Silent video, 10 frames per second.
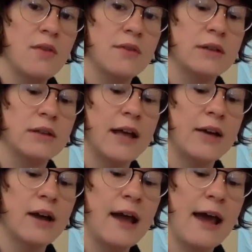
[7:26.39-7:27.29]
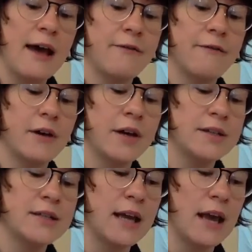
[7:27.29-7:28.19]
the letter F
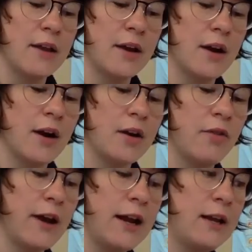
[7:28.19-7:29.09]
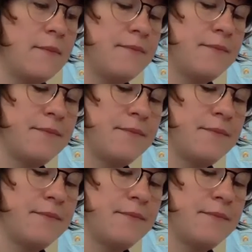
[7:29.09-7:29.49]
together. Are you ready?